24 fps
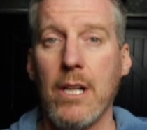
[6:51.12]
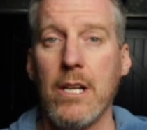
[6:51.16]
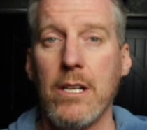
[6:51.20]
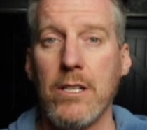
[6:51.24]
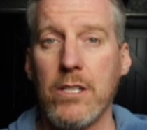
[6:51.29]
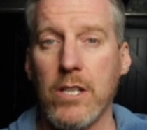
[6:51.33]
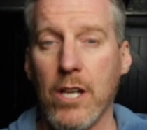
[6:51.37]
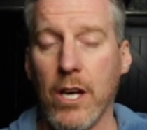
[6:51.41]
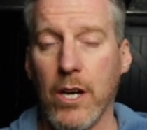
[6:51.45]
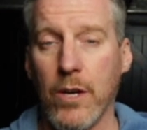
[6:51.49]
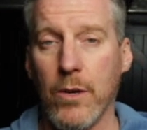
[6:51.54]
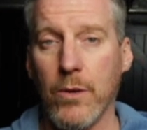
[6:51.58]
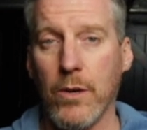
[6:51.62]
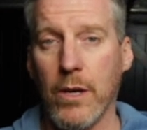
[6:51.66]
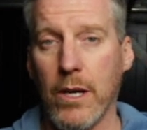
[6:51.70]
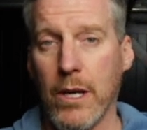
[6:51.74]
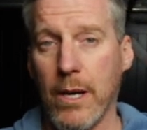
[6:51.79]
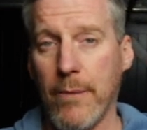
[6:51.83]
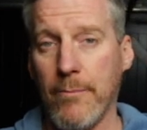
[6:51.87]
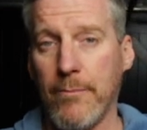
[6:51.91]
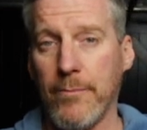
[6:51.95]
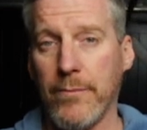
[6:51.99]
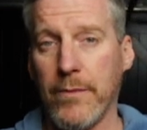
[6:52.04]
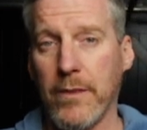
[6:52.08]
So
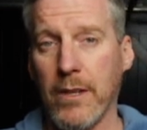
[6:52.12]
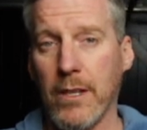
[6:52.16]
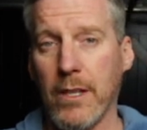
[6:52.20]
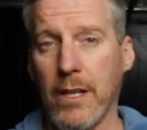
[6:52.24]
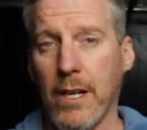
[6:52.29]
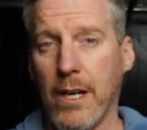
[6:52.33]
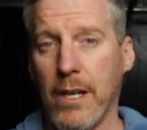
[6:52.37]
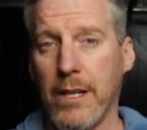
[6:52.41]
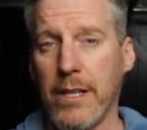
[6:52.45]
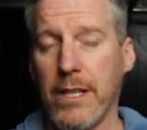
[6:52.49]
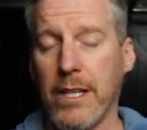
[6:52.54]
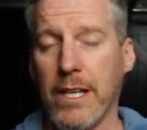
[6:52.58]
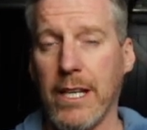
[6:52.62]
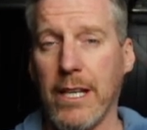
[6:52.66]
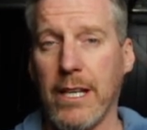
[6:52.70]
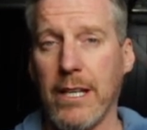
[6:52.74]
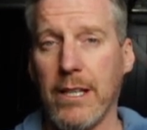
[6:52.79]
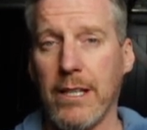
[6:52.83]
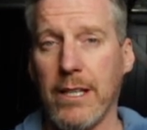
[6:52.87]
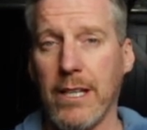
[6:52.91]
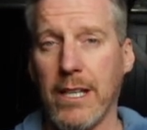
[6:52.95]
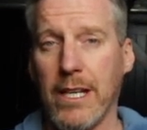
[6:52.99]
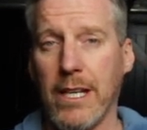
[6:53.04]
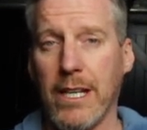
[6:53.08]

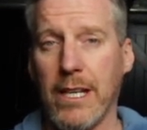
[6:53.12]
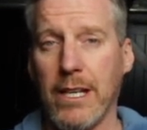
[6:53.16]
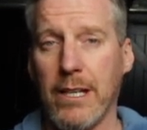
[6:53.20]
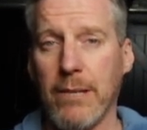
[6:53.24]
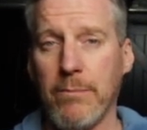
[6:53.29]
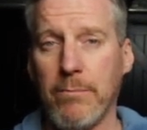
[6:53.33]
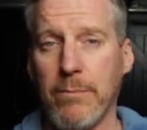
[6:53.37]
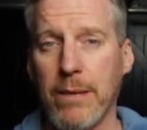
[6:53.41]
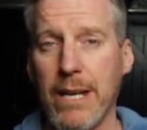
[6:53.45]
the